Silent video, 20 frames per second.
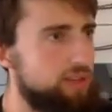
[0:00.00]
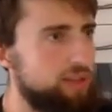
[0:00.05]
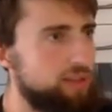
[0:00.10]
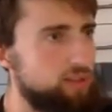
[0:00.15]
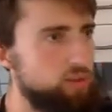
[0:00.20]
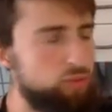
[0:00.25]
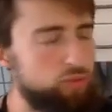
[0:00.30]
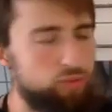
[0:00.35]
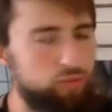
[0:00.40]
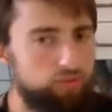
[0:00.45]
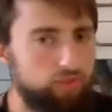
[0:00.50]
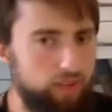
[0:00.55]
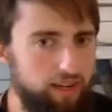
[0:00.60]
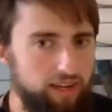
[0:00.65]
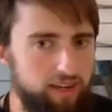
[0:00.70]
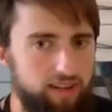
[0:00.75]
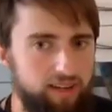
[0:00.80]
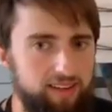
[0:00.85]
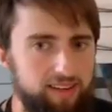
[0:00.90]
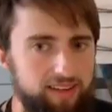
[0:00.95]
to
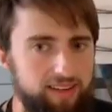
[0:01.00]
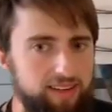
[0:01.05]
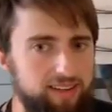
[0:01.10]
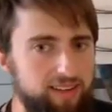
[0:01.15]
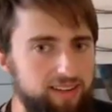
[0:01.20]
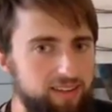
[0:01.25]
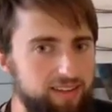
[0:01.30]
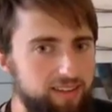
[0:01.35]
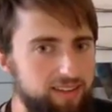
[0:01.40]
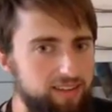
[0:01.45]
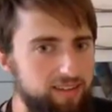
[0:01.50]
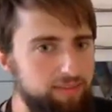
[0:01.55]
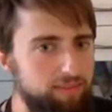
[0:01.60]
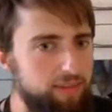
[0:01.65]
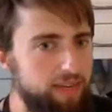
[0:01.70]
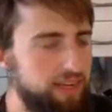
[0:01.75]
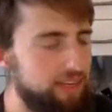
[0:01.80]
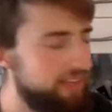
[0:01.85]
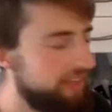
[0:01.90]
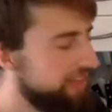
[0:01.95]
fail in
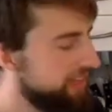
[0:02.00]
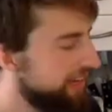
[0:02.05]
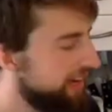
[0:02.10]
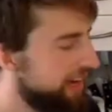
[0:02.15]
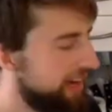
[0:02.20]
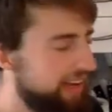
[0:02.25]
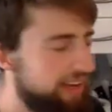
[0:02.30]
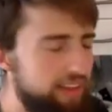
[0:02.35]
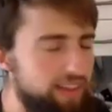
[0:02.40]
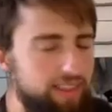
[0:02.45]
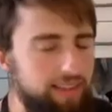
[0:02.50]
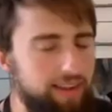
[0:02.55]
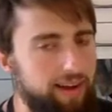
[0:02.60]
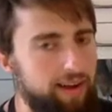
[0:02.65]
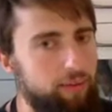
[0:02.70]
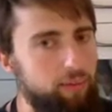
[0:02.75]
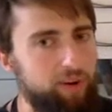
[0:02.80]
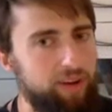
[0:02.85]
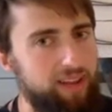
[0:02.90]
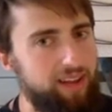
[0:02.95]
making
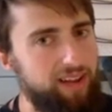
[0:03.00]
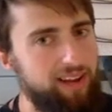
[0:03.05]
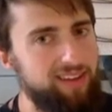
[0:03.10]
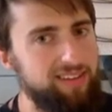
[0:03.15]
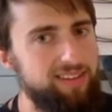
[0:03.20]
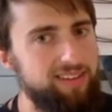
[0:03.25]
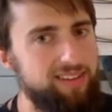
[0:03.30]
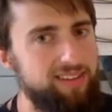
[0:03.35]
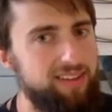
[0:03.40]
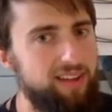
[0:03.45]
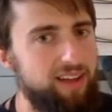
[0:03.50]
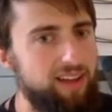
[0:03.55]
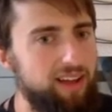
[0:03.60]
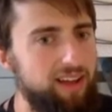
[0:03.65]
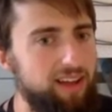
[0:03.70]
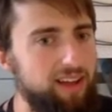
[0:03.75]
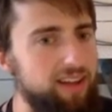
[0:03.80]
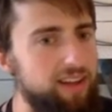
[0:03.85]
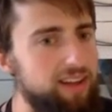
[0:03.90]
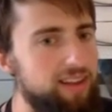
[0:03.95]
anything with eggs
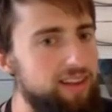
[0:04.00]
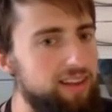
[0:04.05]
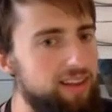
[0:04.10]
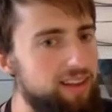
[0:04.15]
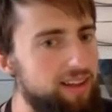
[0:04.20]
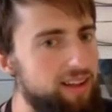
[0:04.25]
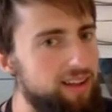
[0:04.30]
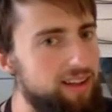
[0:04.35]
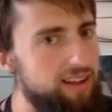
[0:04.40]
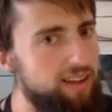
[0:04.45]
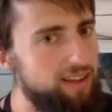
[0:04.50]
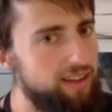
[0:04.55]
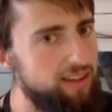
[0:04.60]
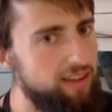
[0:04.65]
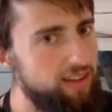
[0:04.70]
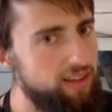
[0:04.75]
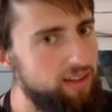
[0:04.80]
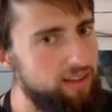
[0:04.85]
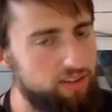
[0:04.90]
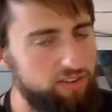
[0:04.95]
in the
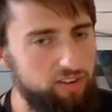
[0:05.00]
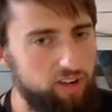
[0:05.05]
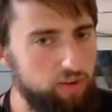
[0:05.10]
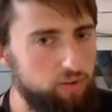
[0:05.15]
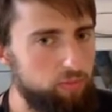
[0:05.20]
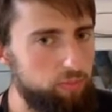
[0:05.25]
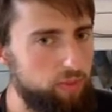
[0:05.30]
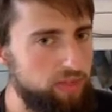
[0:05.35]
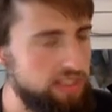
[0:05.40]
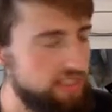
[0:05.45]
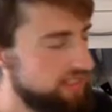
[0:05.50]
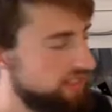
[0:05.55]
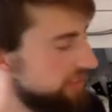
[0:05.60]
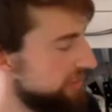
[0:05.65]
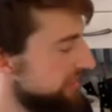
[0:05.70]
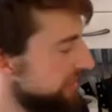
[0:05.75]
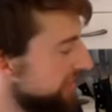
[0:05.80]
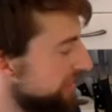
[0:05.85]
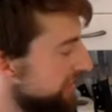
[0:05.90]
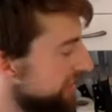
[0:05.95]
in the chef
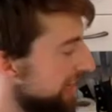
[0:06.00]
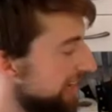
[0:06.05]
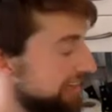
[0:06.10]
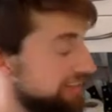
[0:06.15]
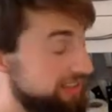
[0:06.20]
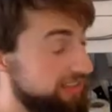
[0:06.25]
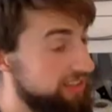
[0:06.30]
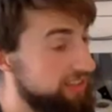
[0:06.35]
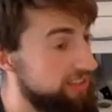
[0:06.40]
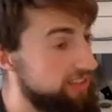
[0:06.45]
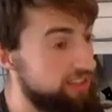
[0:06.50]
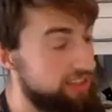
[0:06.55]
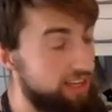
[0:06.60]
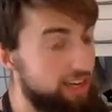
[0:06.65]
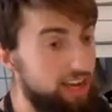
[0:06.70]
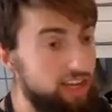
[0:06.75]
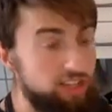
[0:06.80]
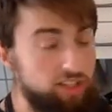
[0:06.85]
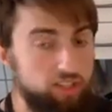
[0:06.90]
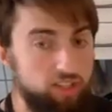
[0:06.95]
business, it's actually
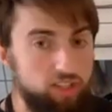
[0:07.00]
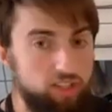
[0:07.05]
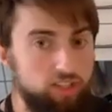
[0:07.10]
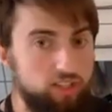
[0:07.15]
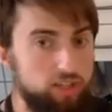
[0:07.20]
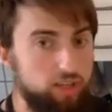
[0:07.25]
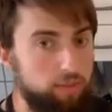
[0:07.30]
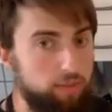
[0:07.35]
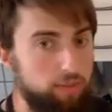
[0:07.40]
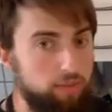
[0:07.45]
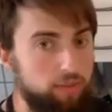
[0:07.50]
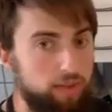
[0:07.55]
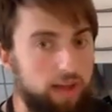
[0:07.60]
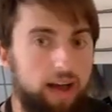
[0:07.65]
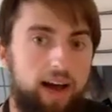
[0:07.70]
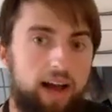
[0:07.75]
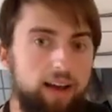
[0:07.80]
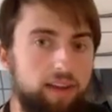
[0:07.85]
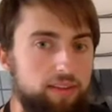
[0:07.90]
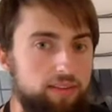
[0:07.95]
actually some of the
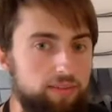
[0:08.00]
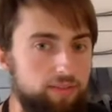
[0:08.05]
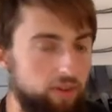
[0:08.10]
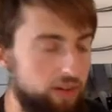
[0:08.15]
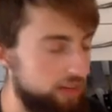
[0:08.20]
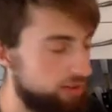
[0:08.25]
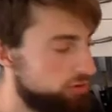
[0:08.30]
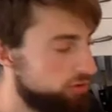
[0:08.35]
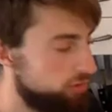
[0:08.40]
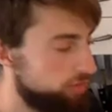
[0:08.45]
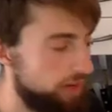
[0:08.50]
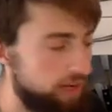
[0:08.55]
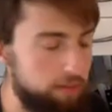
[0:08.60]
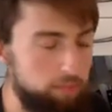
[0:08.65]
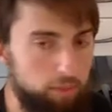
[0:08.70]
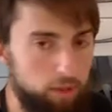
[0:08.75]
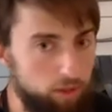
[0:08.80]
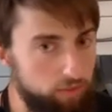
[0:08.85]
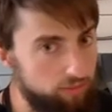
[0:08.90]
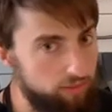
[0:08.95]
hardest thing to make
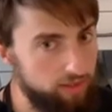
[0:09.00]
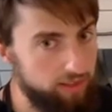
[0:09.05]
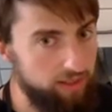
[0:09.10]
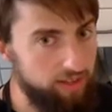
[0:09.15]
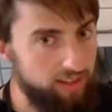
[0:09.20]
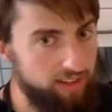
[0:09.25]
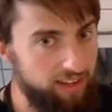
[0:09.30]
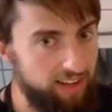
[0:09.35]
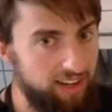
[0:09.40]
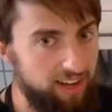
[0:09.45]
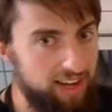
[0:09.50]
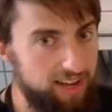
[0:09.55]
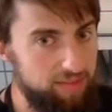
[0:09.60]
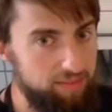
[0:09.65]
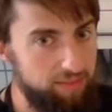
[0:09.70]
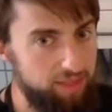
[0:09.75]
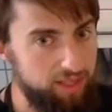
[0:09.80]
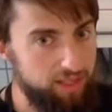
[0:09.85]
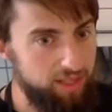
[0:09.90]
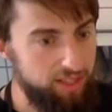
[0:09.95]
perfect
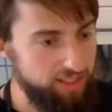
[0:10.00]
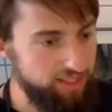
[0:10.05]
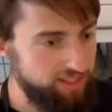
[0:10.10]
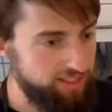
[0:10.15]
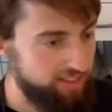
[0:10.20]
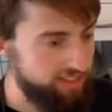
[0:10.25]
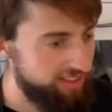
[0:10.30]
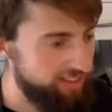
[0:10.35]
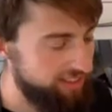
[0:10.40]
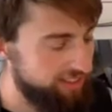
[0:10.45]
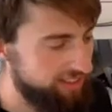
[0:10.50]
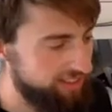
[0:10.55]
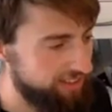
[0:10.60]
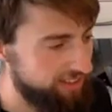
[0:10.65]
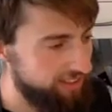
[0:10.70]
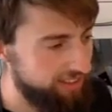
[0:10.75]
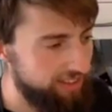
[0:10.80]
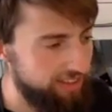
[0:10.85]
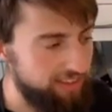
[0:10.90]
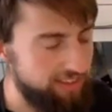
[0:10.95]
because
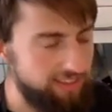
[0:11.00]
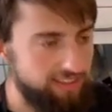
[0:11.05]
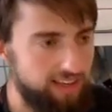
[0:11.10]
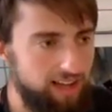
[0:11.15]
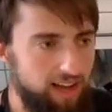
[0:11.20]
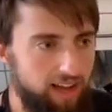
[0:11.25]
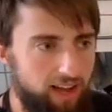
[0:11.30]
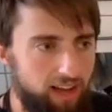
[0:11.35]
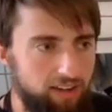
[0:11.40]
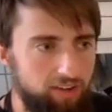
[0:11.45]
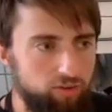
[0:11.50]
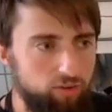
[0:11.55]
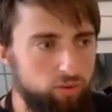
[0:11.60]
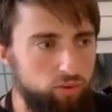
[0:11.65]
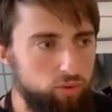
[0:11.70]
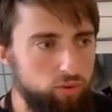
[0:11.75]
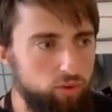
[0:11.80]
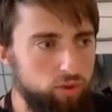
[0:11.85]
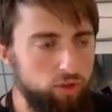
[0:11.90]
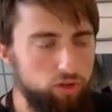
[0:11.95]
uh, it's hard
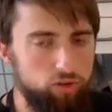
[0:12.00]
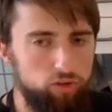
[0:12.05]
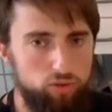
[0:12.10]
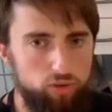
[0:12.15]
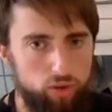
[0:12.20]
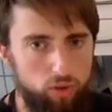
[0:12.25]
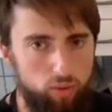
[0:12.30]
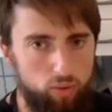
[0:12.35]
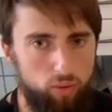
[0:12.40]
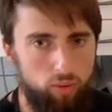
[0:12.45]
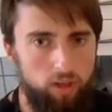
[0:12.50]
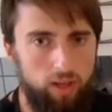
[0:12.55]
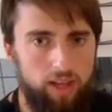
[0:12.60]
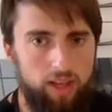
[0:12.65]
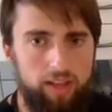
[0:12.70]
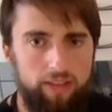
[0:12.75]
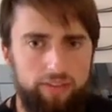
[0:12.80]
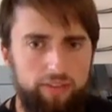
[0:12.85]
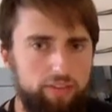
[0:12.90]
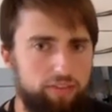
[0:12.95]
to control
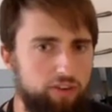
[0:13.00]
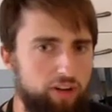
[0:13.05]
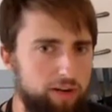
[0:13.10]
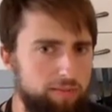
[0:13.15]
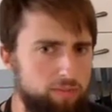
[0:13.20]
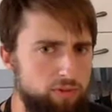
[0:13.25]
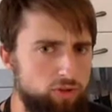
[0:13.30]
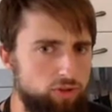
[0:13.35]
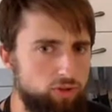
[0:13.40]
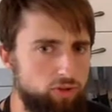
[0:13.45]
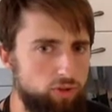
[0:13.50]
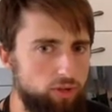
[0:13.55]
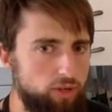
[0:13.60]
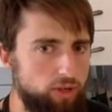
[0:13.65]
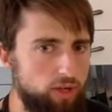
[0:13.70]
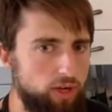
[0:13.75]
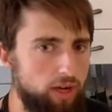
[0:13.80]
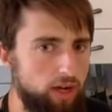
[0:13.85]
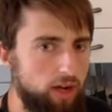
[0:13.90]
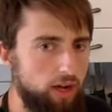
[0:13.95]
the
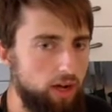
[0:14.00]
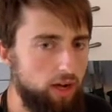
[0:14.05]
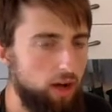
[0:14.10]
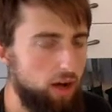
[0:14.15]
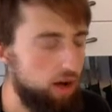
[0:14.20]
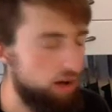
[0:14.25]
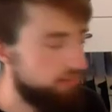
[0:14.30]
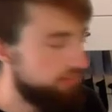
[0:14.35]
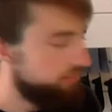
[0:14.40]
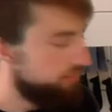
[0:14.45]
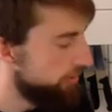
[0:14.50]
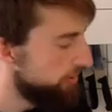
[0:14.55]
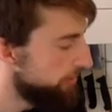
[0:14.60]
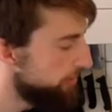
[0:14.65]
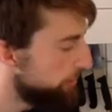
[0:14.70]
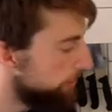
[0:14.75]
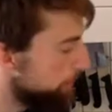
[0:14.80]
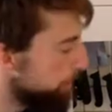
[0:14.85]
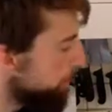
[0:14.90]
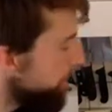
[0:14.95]
temperature of
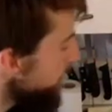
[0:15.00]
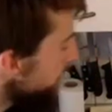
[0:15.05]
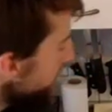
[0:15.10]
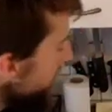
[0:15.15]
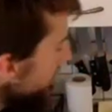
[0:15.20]
um,